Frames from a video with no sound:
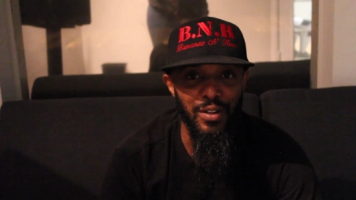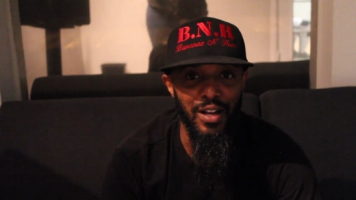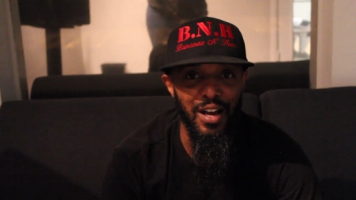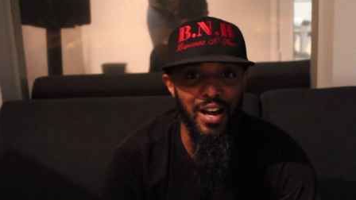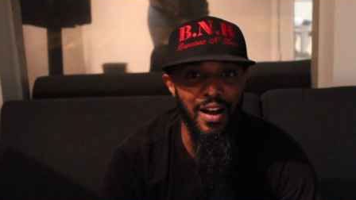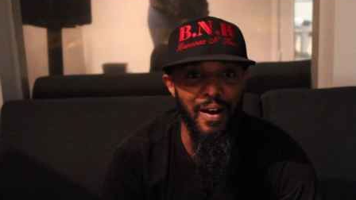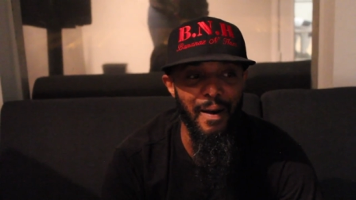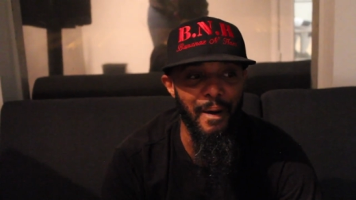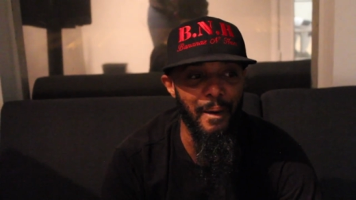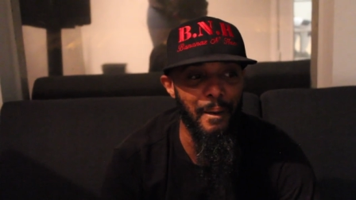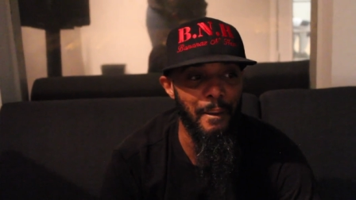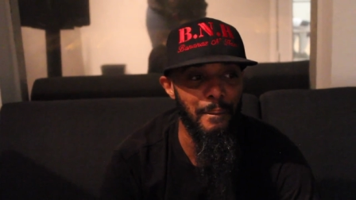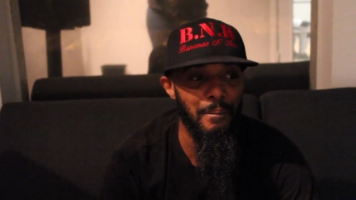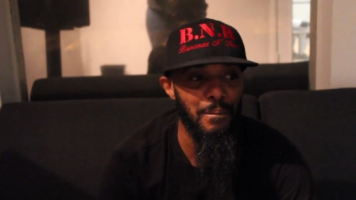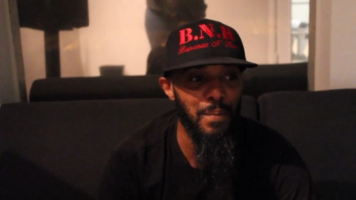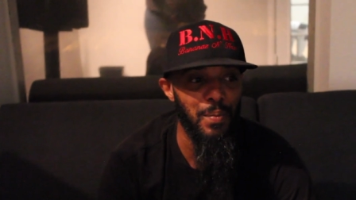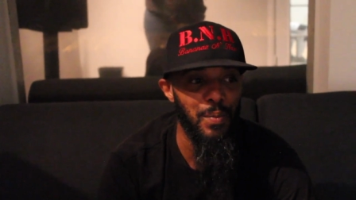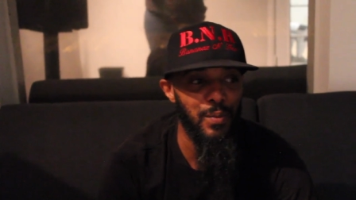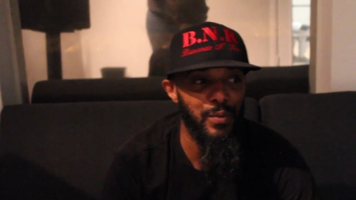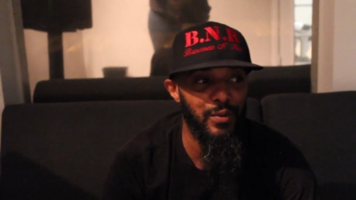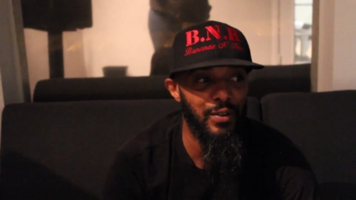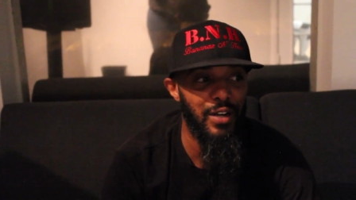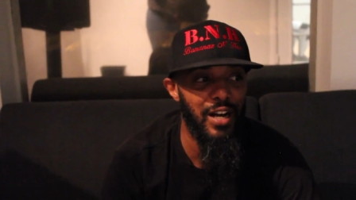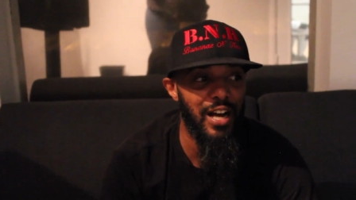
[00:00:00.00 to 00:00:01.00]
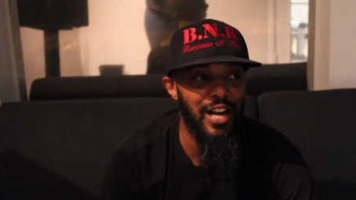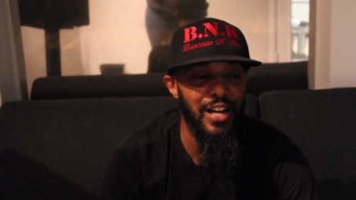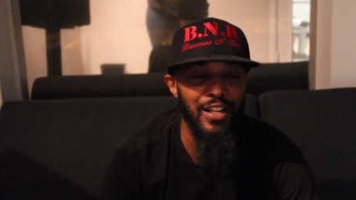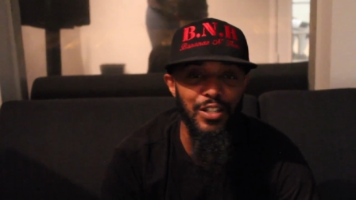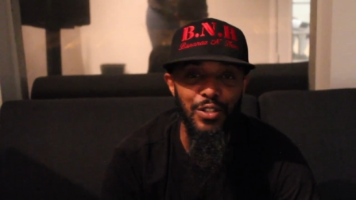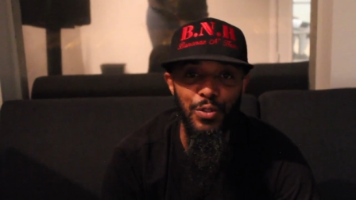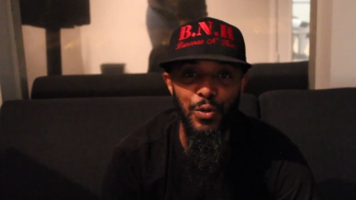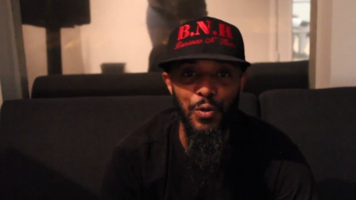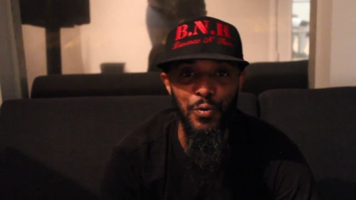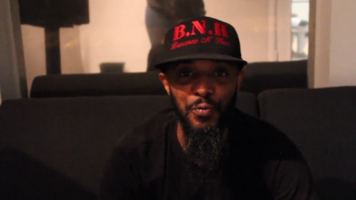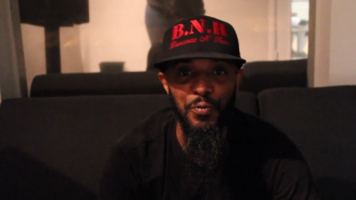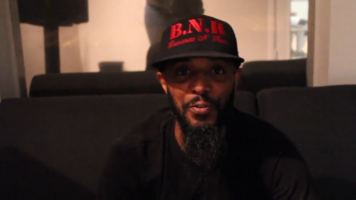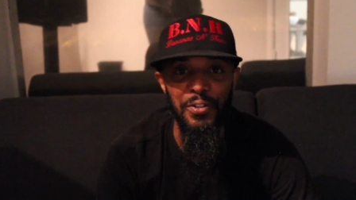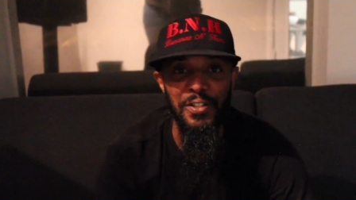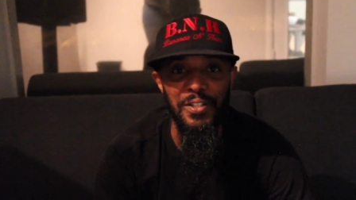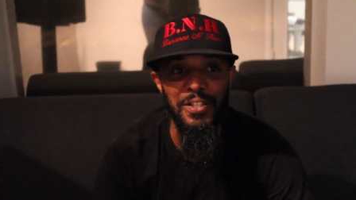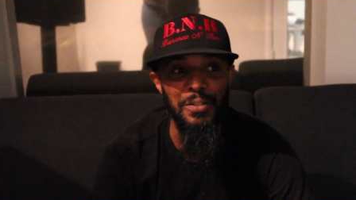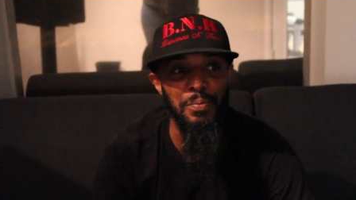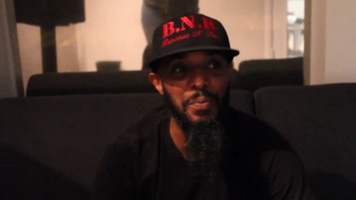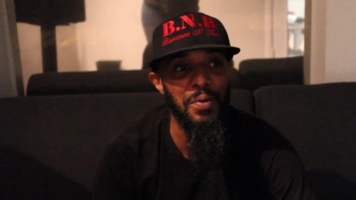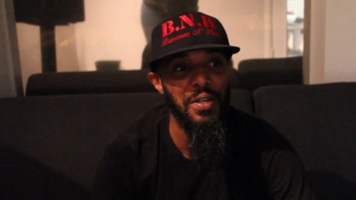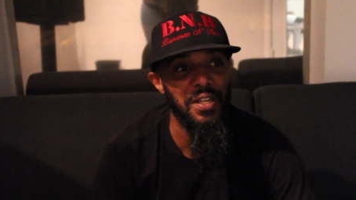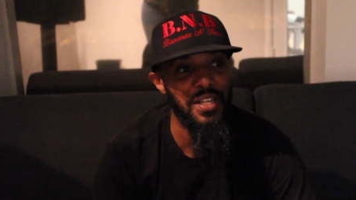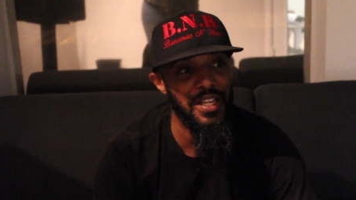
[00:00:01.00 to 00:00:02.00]
Um, uh, truthfully
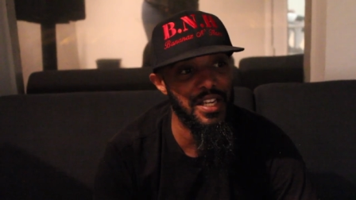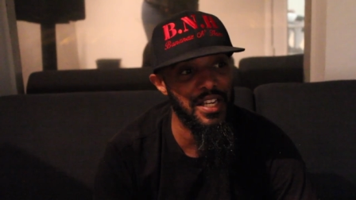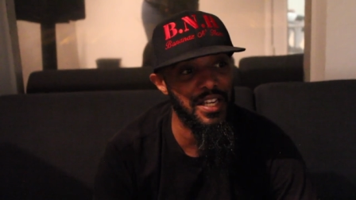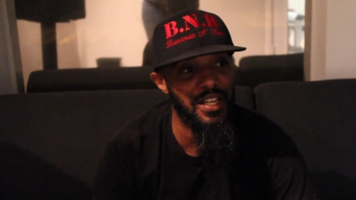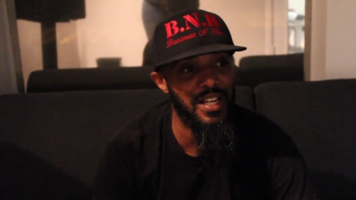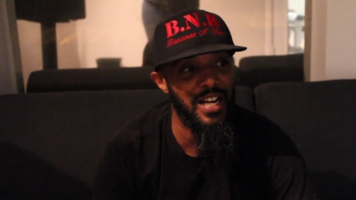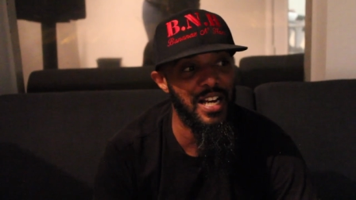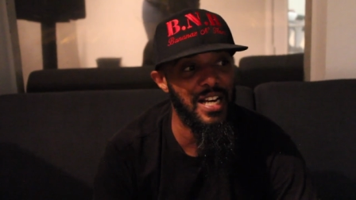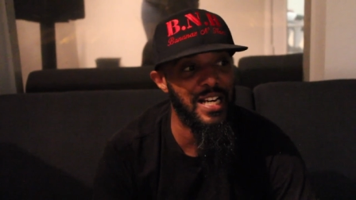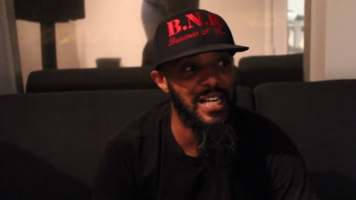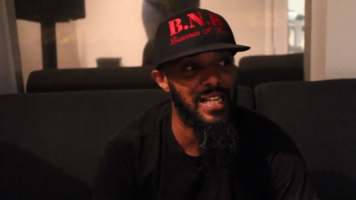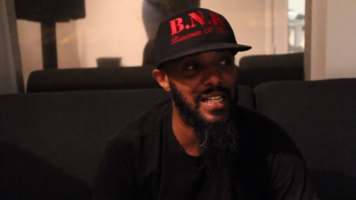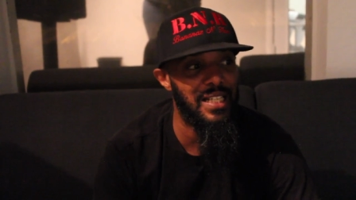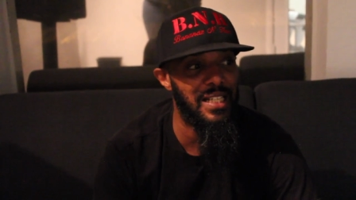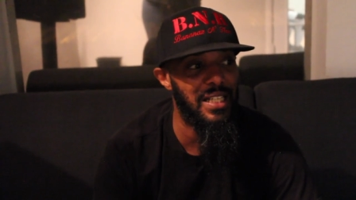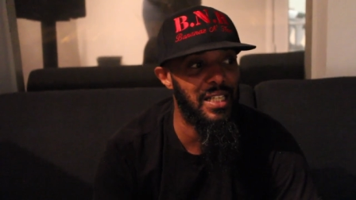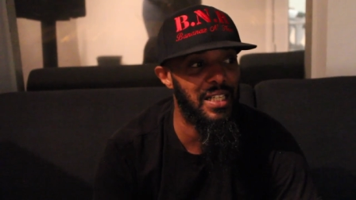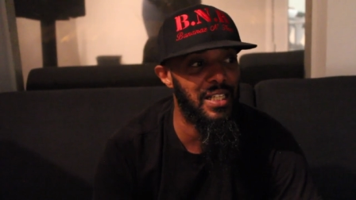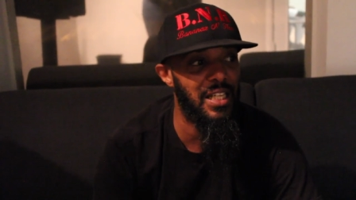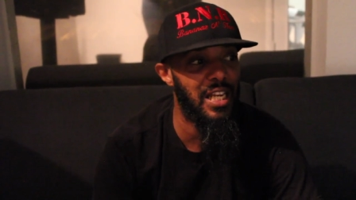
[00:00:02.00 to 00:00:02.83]
speaking, uh,